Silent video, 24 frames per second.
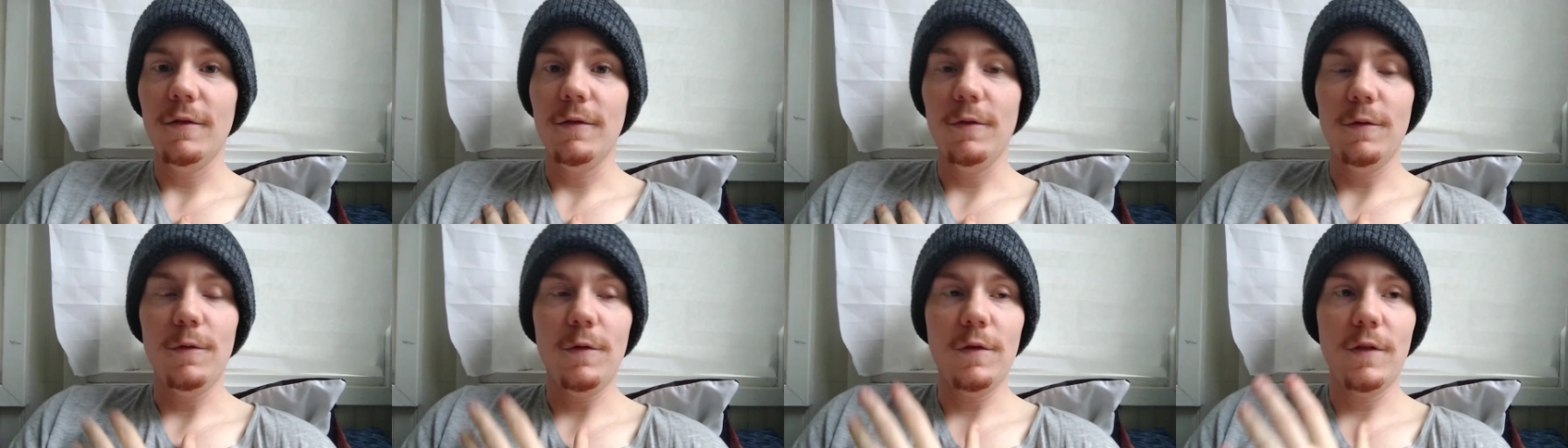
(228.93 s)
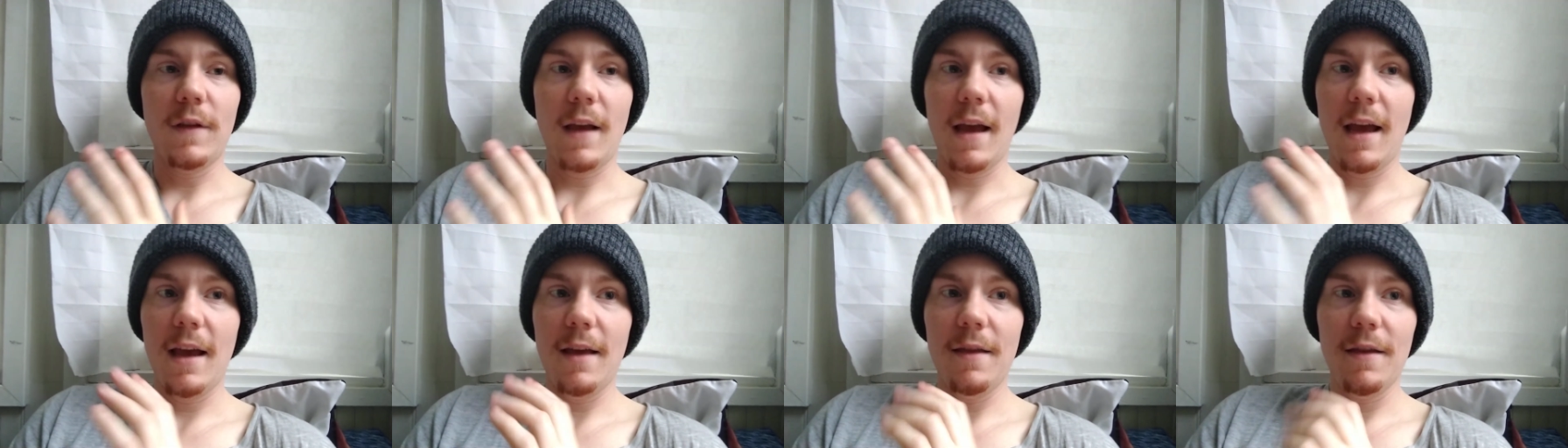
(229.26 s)

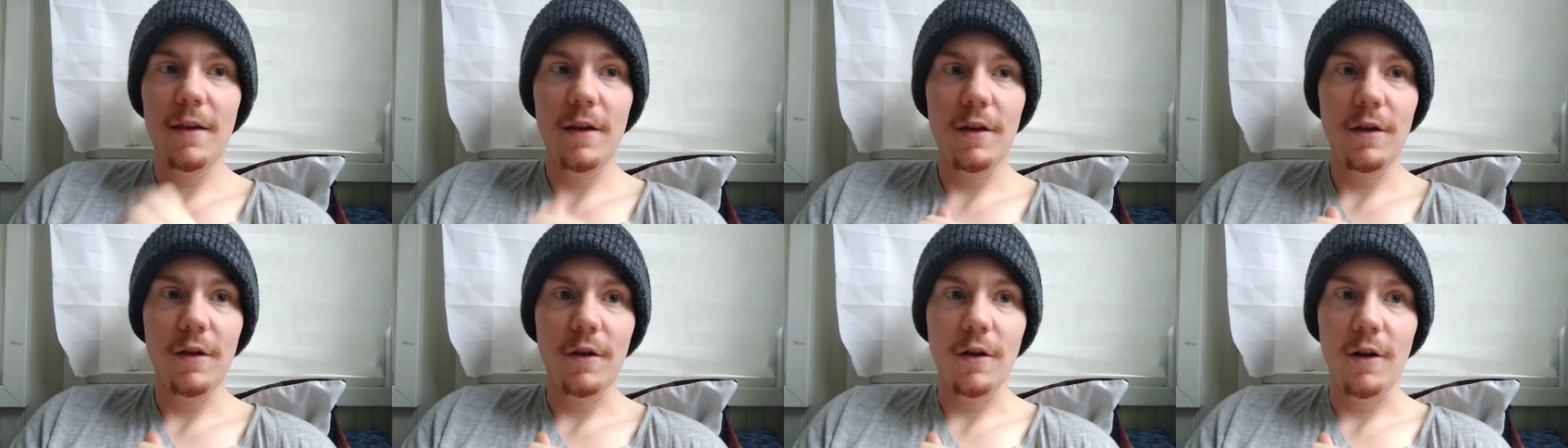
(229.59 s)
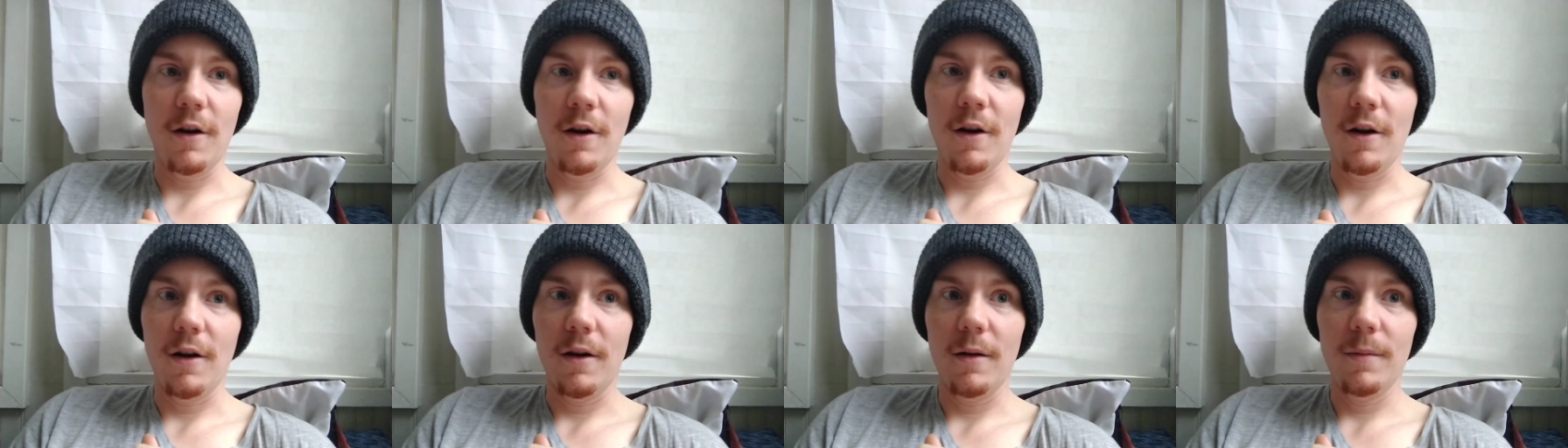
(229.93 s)
say that
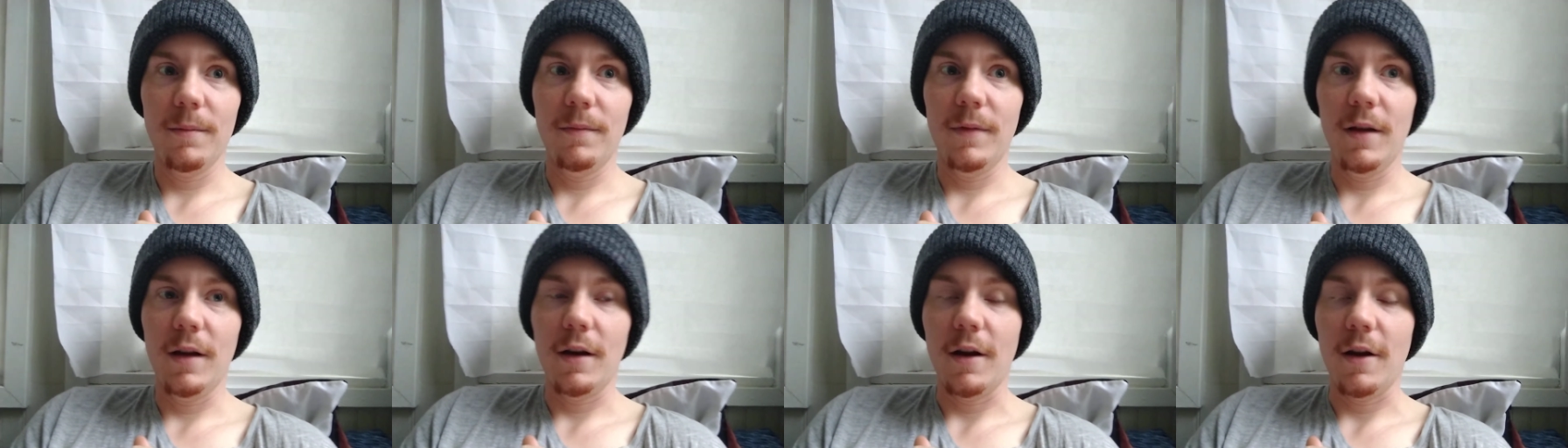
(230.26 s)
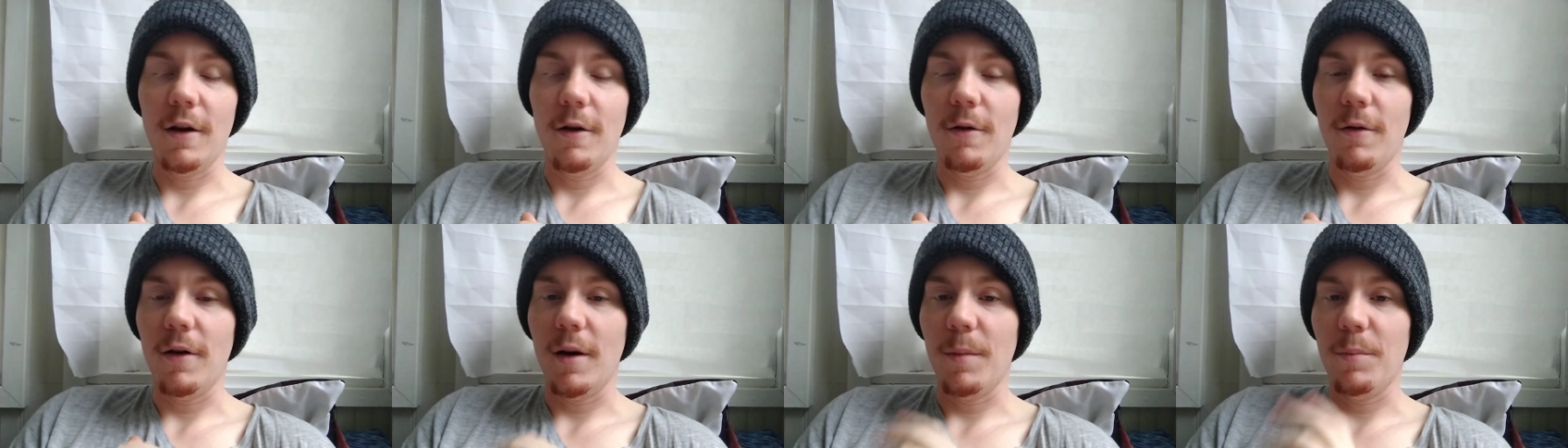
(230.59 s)
you're,
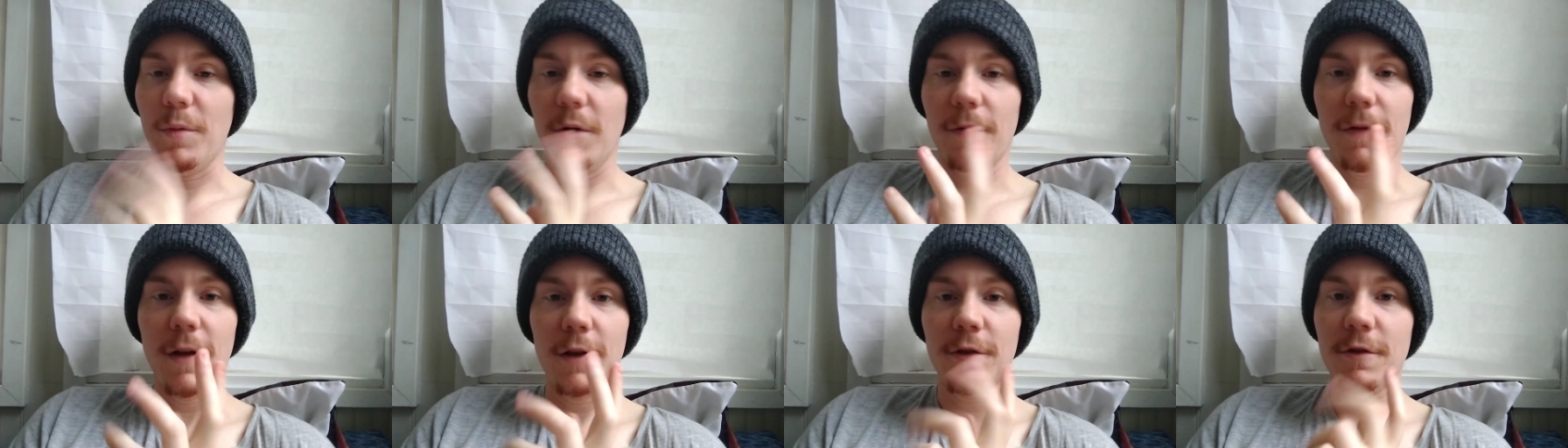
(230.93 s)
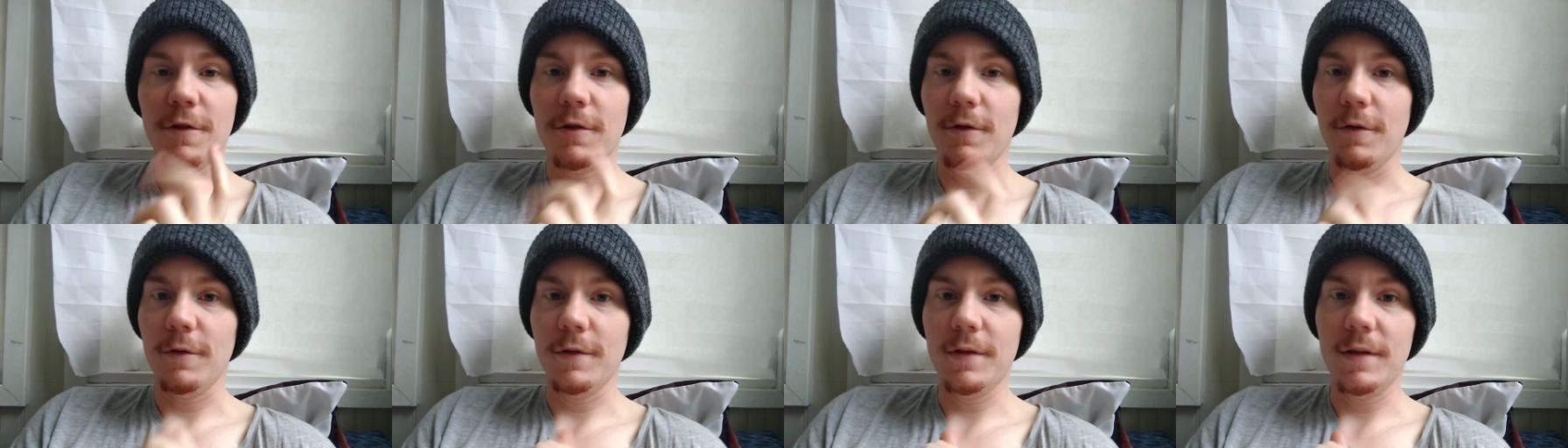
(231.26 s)
a
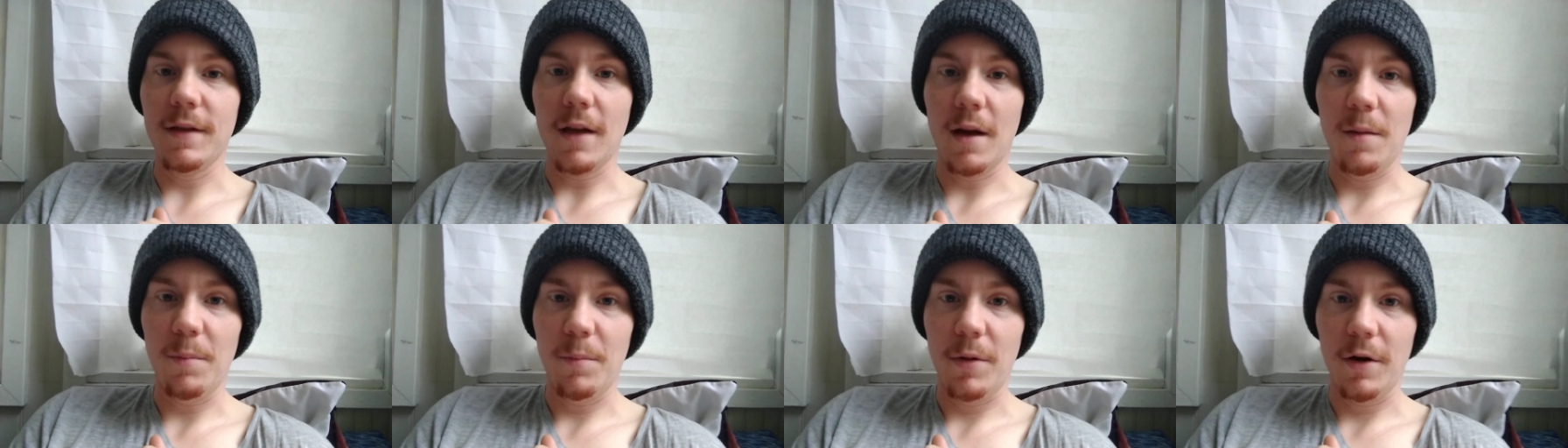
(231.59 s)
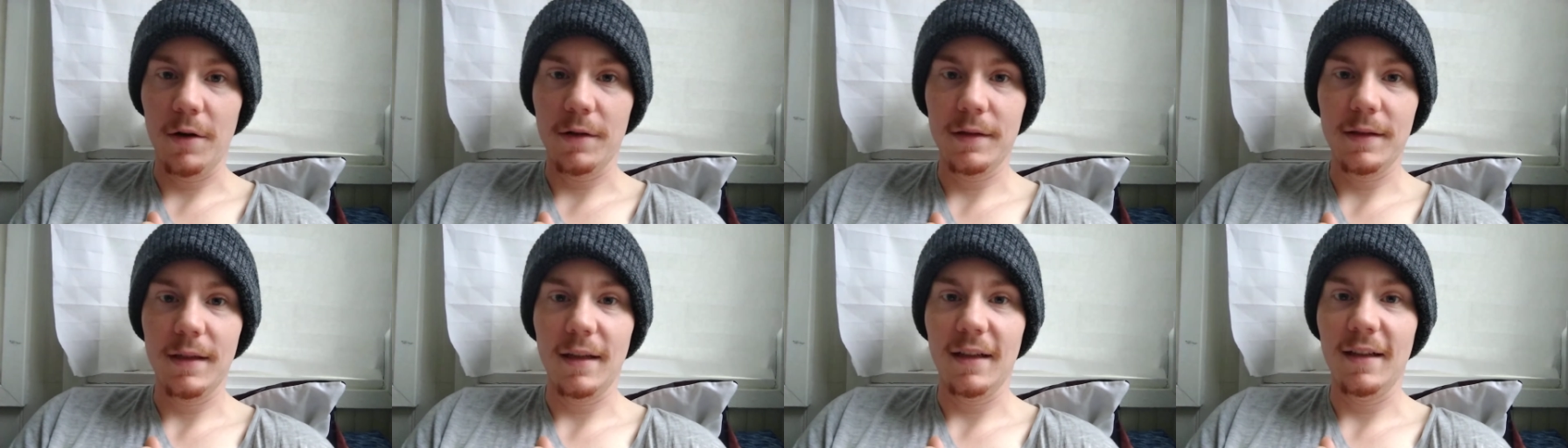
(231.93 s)
professional stunt
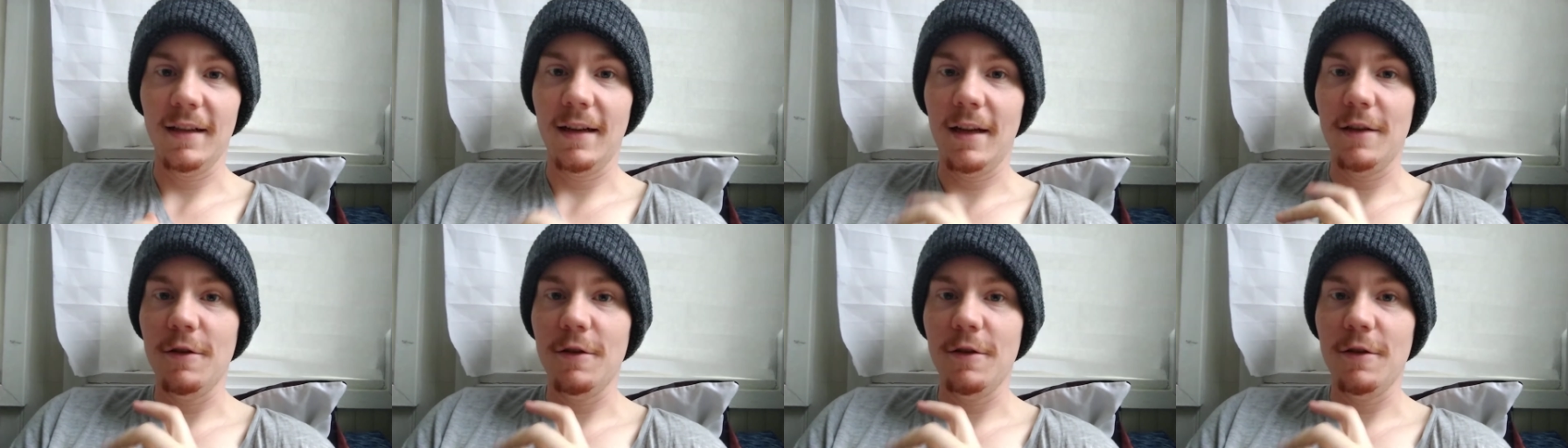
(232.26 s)
person